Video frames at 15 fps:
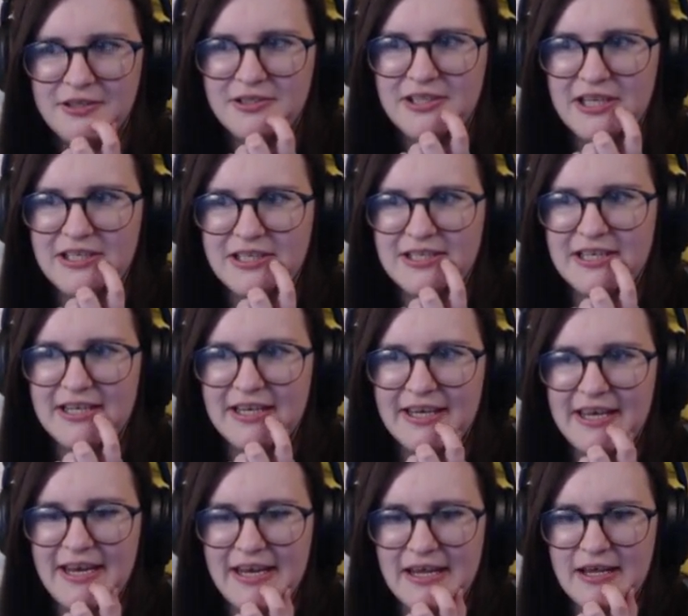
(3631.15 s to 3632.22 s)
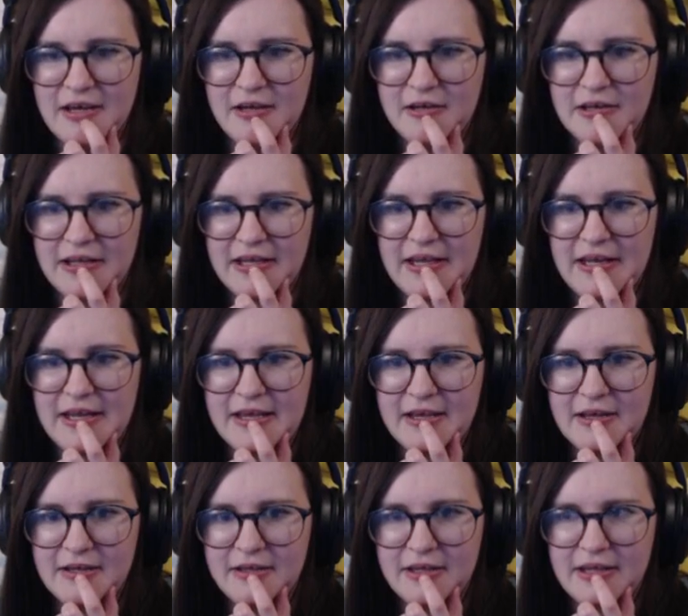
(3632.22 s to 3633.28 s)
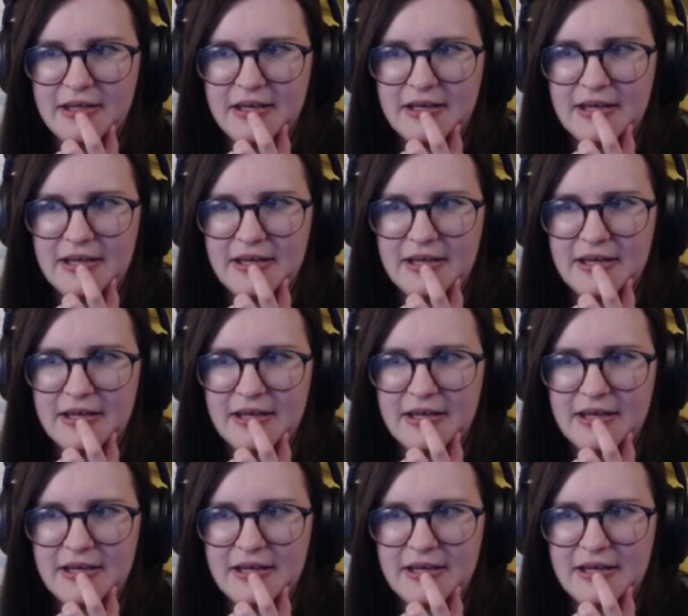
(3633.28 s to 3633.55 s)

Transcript: Did you see the kitty? The kitty? The kitty